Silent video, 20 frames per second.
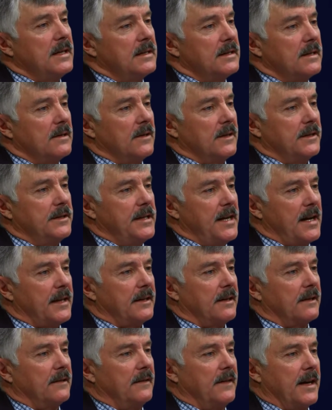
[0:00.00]
easy on
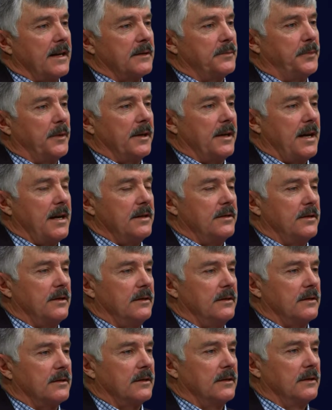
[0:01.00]
technical
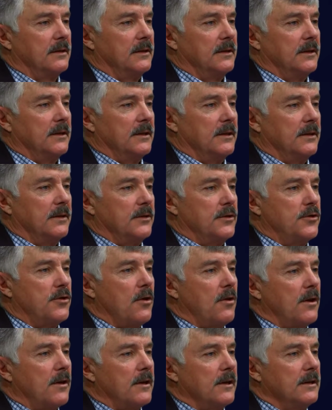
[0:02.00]
explanations,
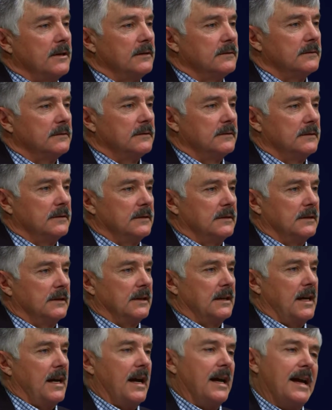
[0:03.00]
jargon,
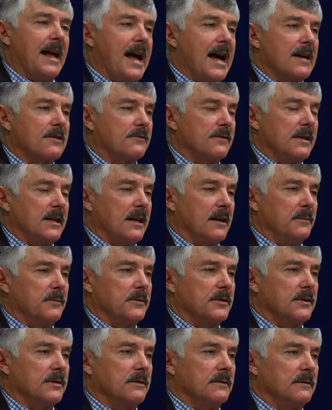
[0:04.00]
and
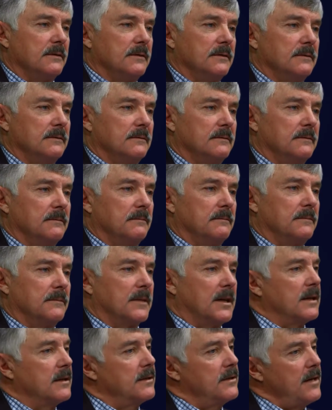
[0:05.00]
acronyms,
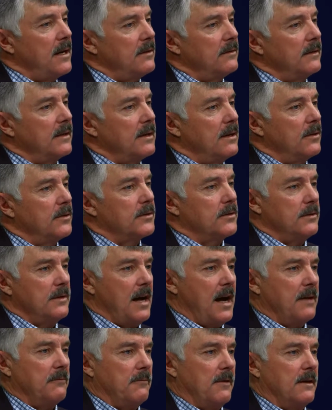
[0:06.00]
because generally those are
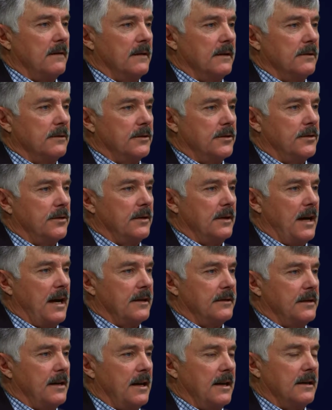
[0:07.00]
not well understood
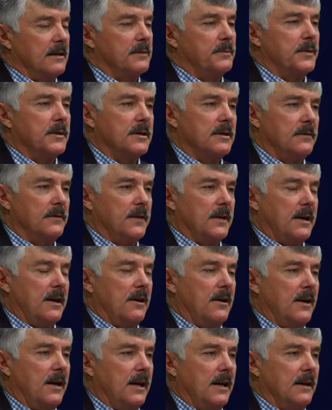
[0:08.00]
outside a specific
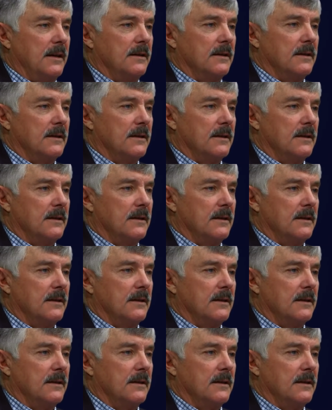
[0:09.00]
area.